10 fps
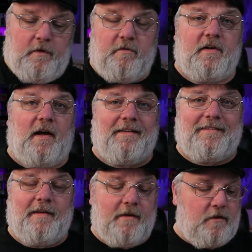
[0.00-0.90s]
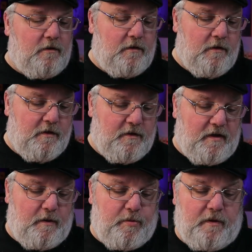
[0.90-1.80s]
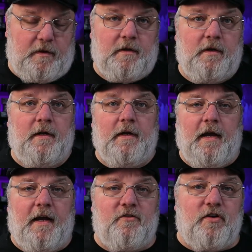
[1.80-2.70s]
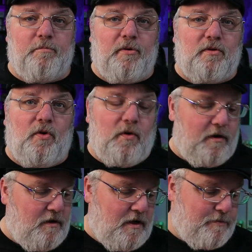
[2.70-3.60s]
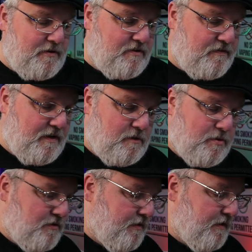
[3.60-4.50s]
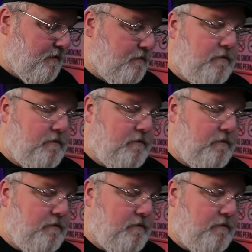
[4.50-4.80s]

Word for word: you've got single, double, and triple coil options available to you.